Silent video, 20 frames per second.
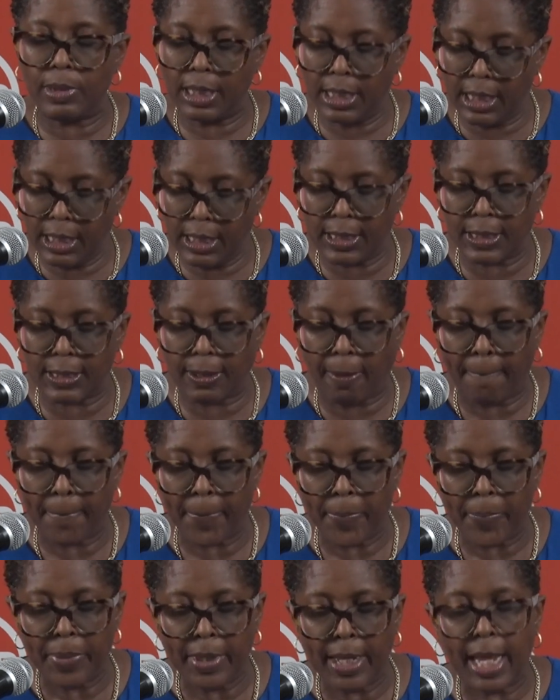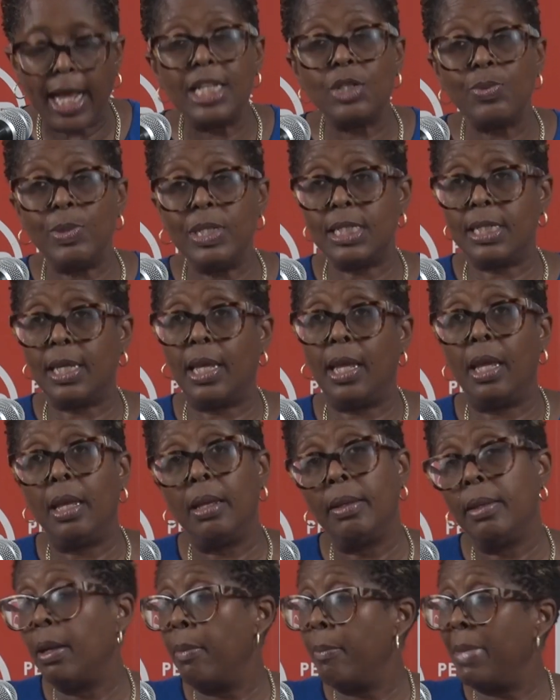It is, as we say,
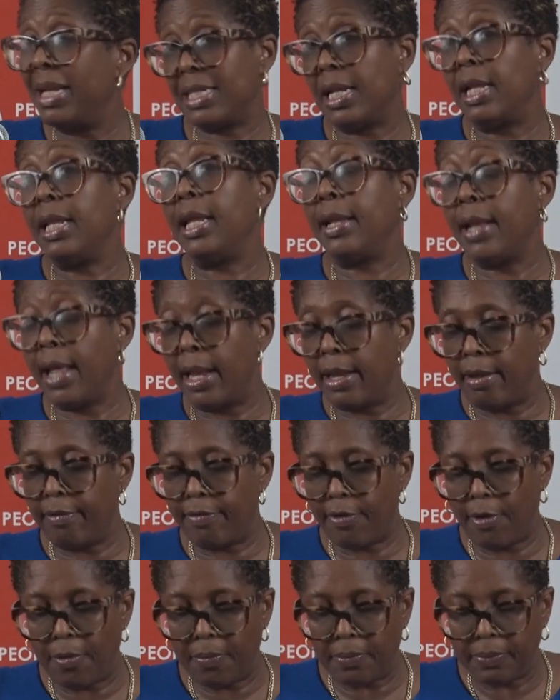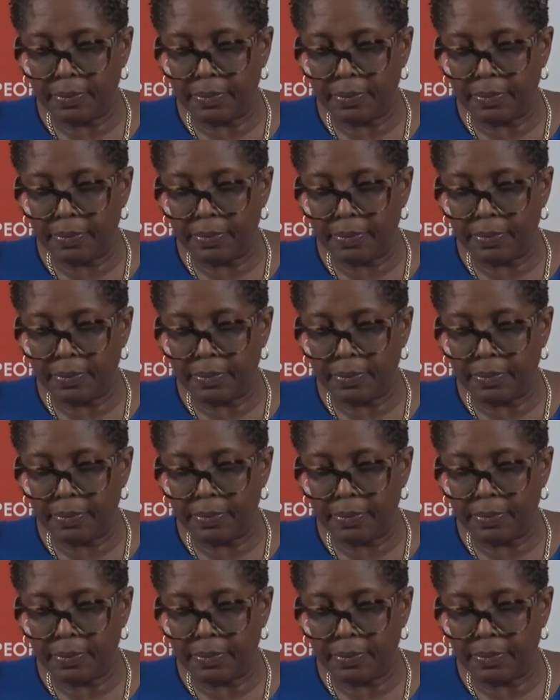better late than never.